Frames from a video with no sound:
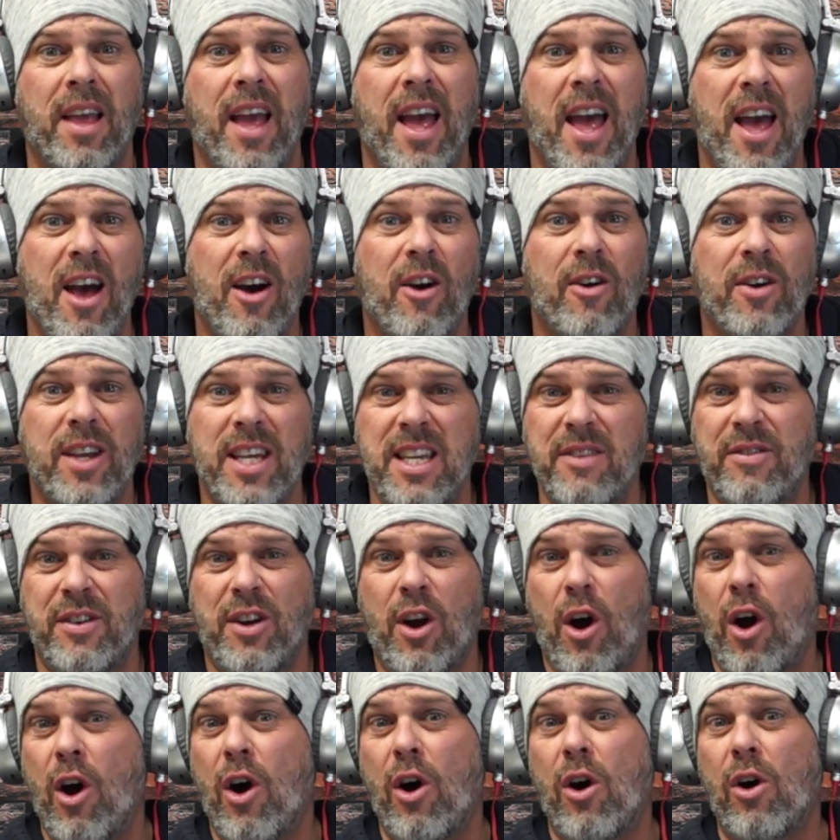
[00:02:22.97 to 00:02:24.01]
Hell, even
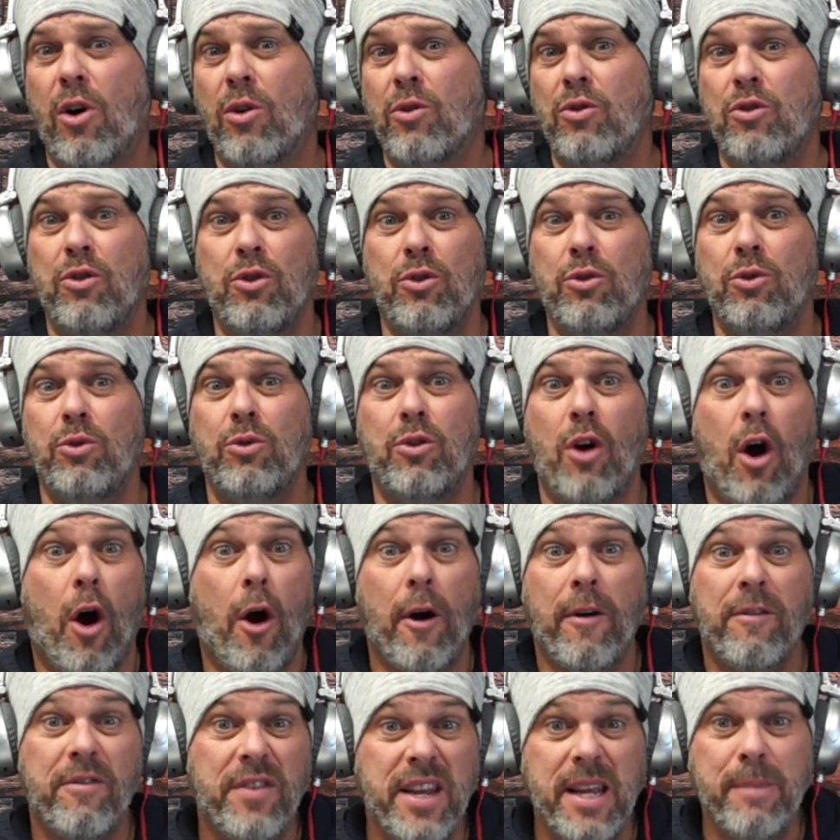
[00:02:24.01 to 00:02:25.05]
all nude
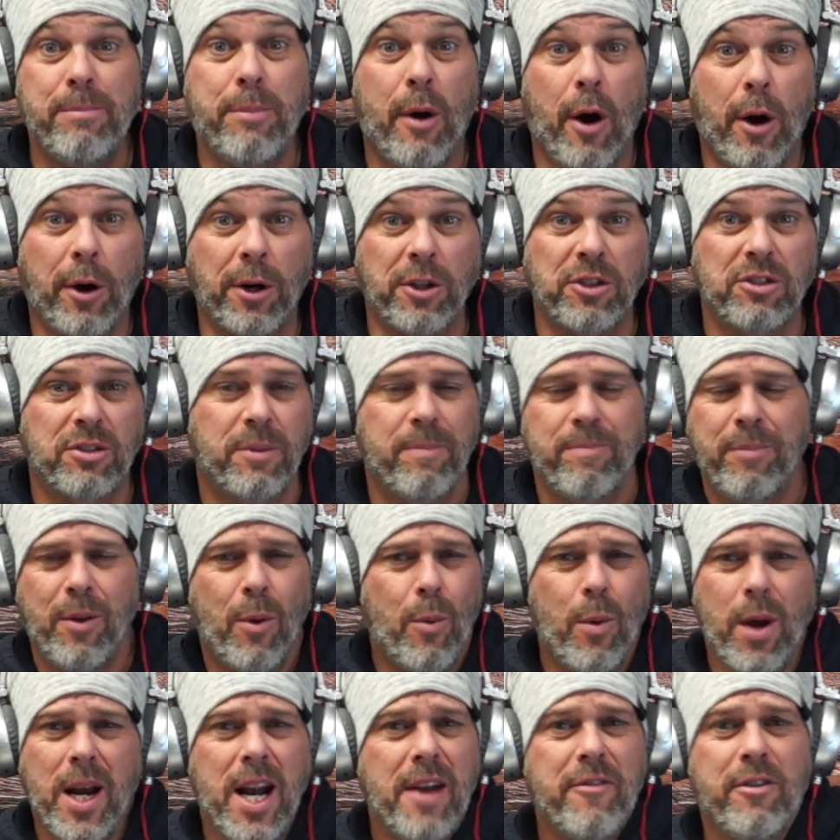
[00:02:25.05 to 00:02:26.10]
RV parks.
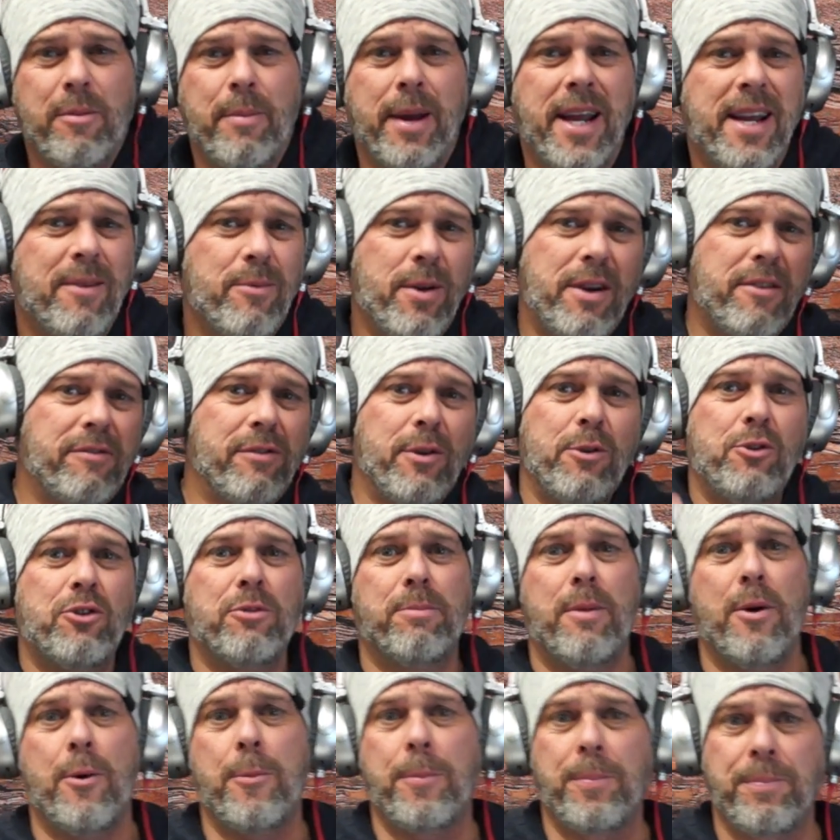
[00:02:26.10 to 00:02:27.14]
Whatever, man. Whatever floats
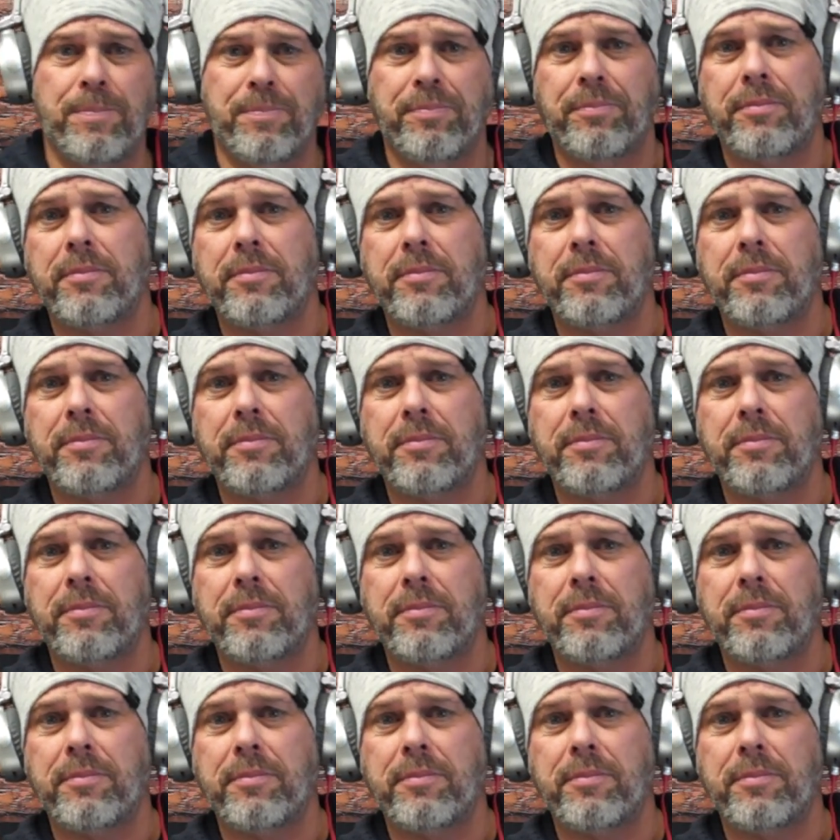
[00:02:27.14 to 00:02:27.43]
your boat.